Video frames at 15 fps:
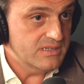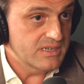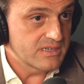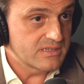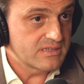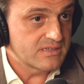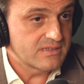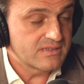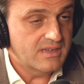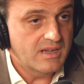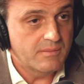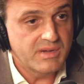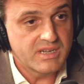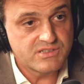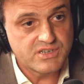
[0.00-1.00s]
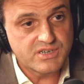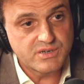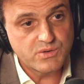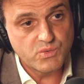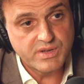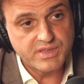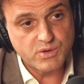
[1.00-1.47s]
just a matter
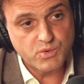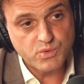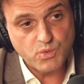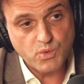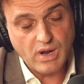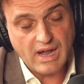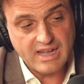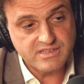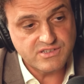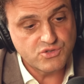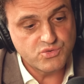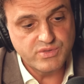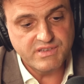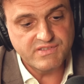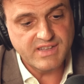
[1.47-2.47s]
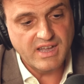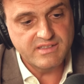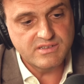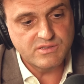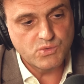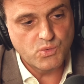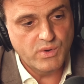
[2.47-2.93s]
whether us to decide
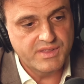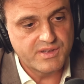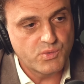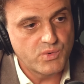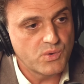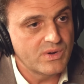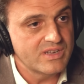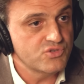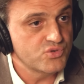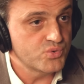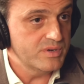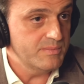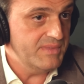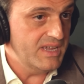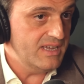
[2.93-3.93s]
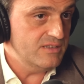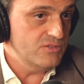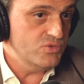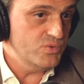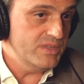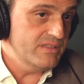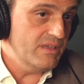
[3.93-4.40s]
it whether we want to remain
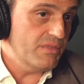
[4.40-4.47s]
doing the